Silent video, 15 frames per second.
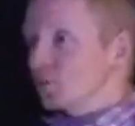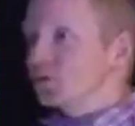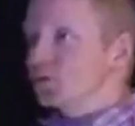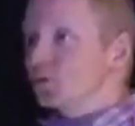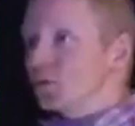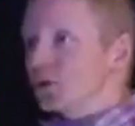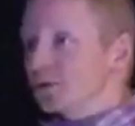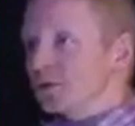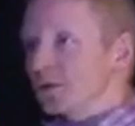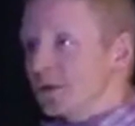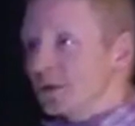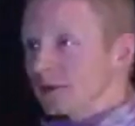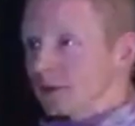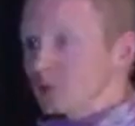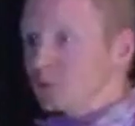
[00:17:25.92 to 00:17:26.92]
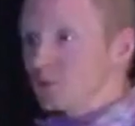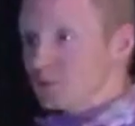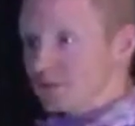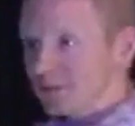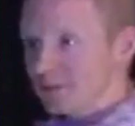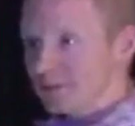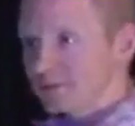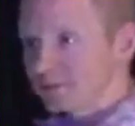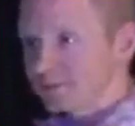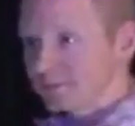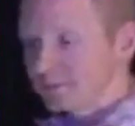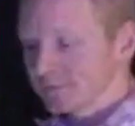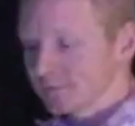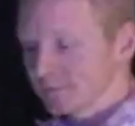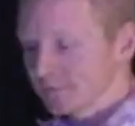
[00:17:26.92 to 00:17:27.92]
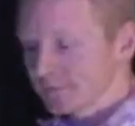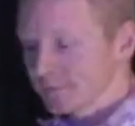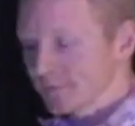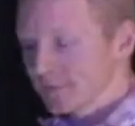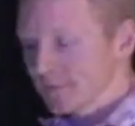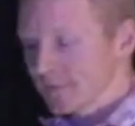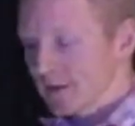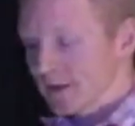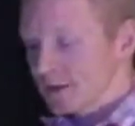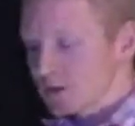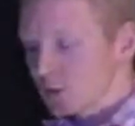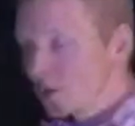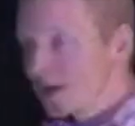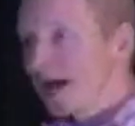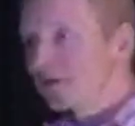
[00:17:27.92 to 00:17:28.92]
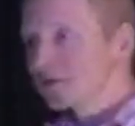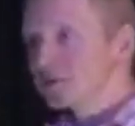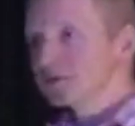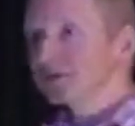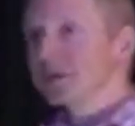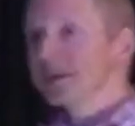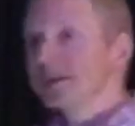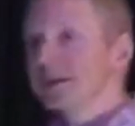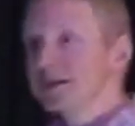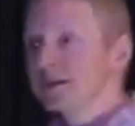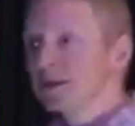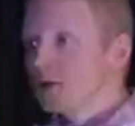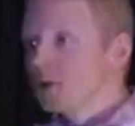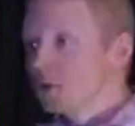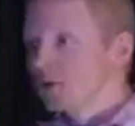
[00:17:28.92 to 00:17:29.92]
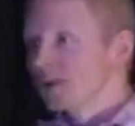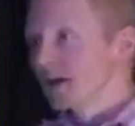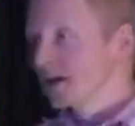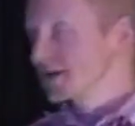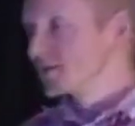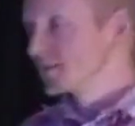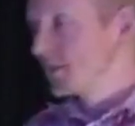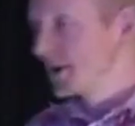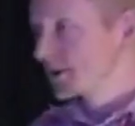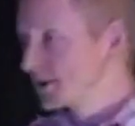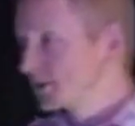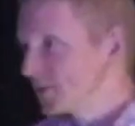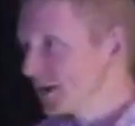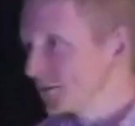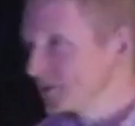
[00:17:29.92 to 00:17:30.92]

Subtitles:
you will lose. So we have to lend without expecting. We have to